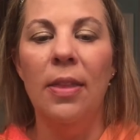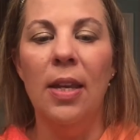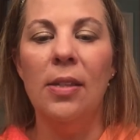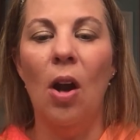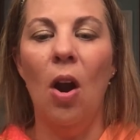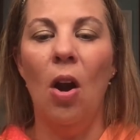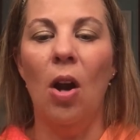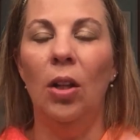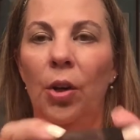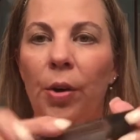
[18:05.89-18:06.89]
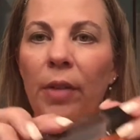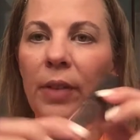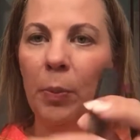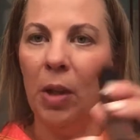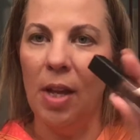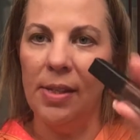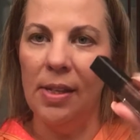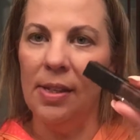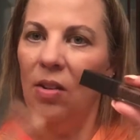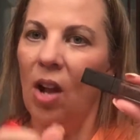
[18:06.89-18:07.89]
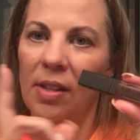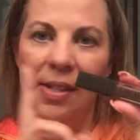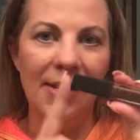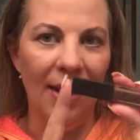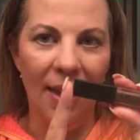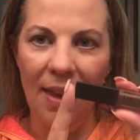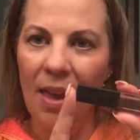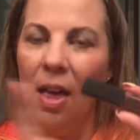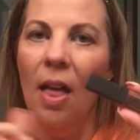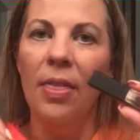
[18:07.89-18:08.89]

These are our lucrative lip glosses. They're not sticky.